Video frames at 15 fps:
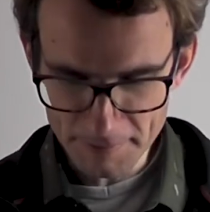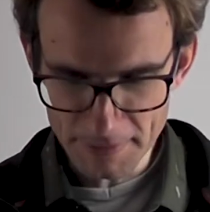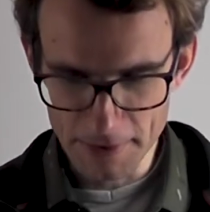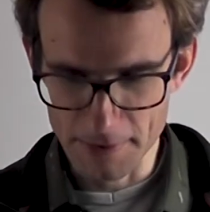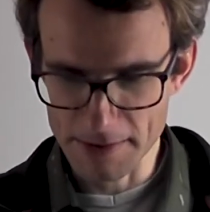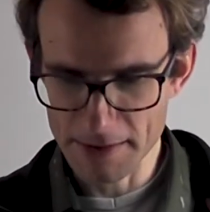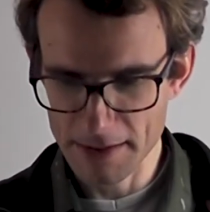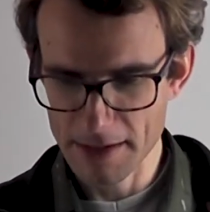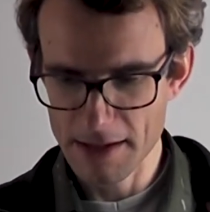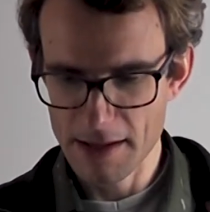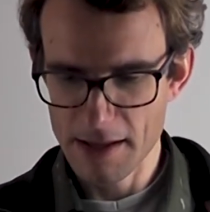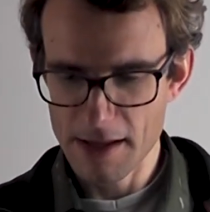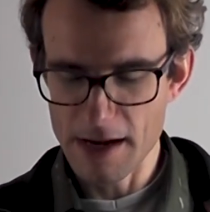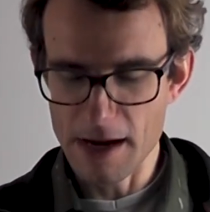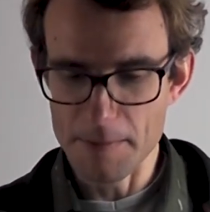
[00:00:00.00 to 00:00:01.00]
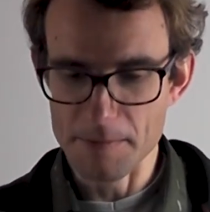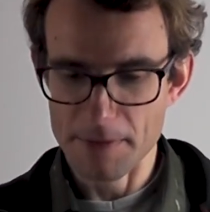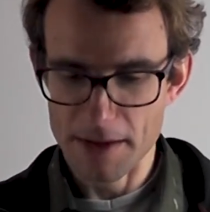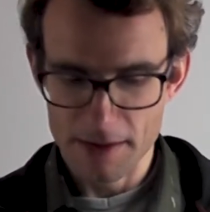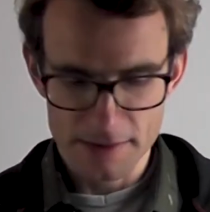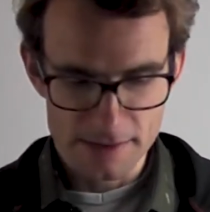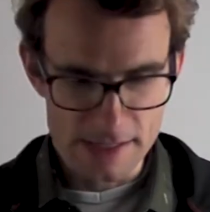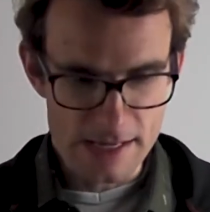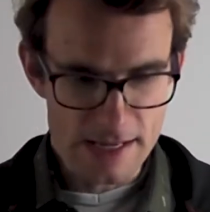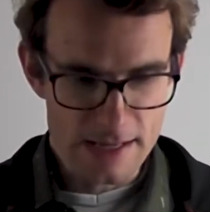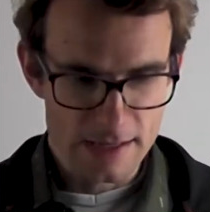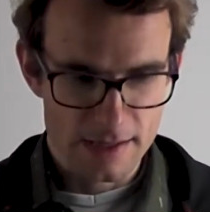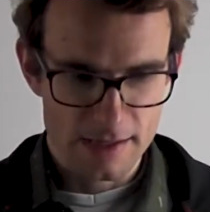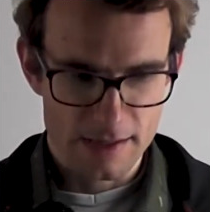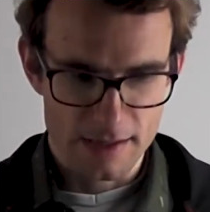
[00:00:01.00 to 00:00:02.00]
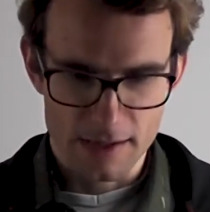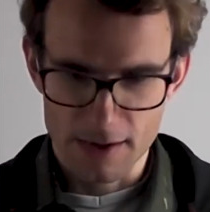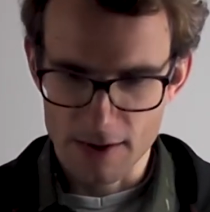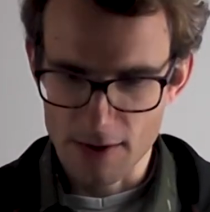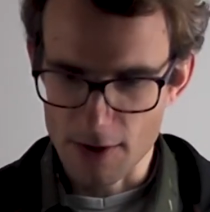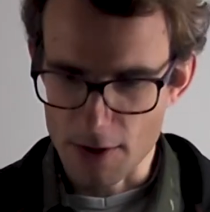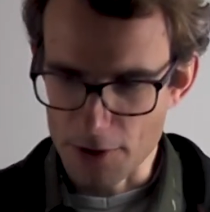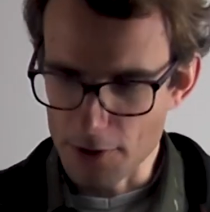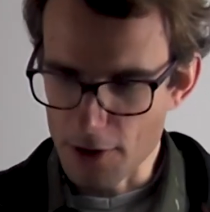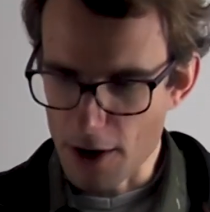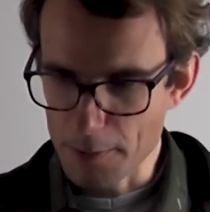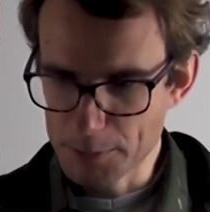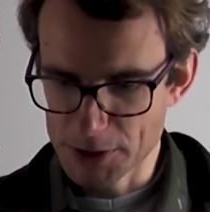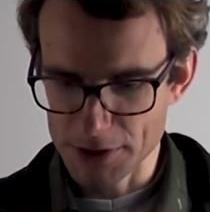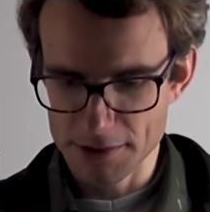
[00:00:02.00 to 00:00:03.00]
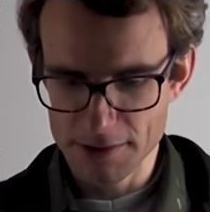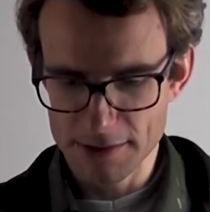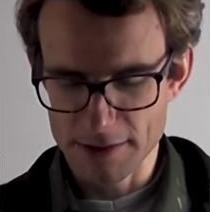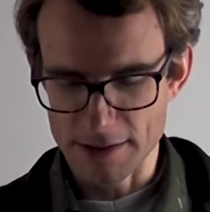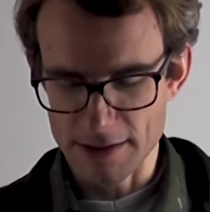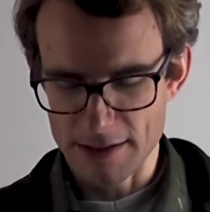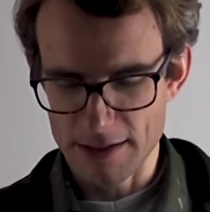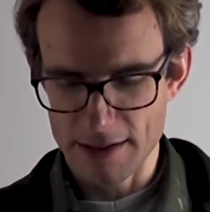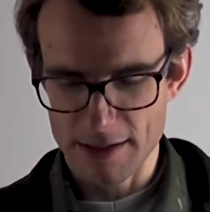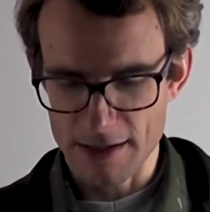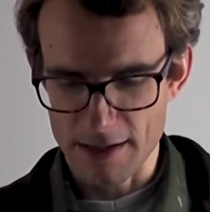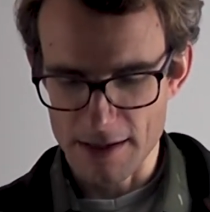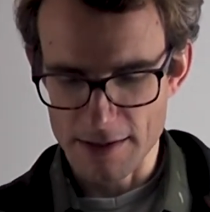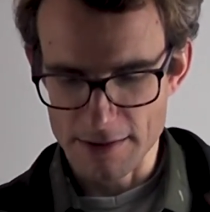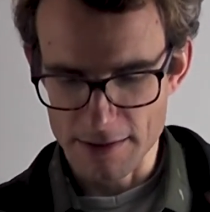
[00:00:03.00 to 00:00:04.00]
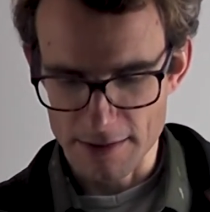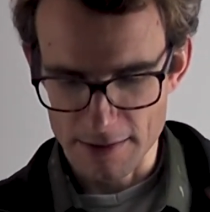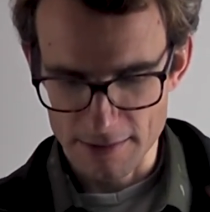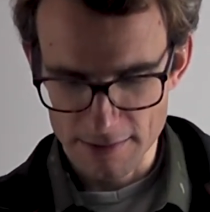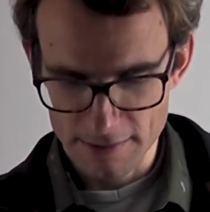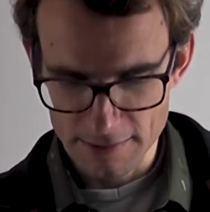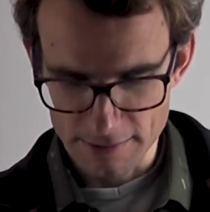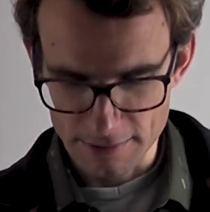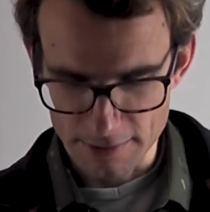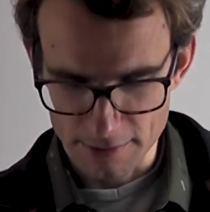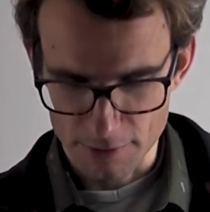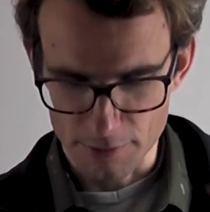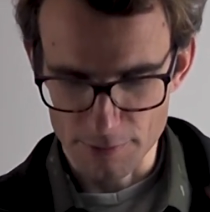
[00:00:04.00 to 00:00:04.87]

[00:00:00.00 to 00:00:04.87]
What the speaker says: 1. All right. The other option, the